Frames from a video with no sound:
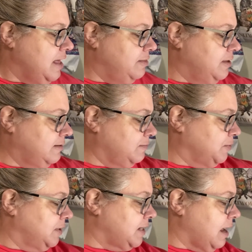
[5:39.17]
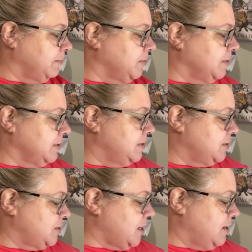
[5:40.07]
This one I'm going to
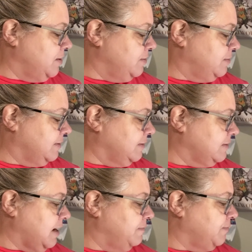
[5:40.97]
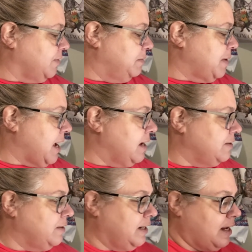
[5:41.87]
show. This is a free
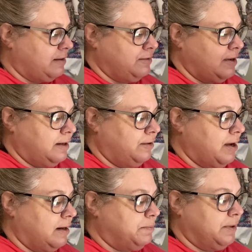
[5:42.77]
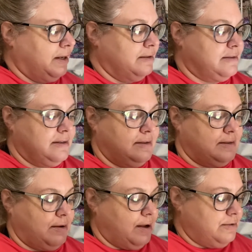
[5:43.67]
pattern, and I do not know how to pronounce it,
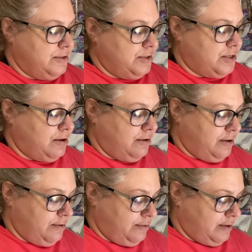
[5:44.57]
so I'll just show you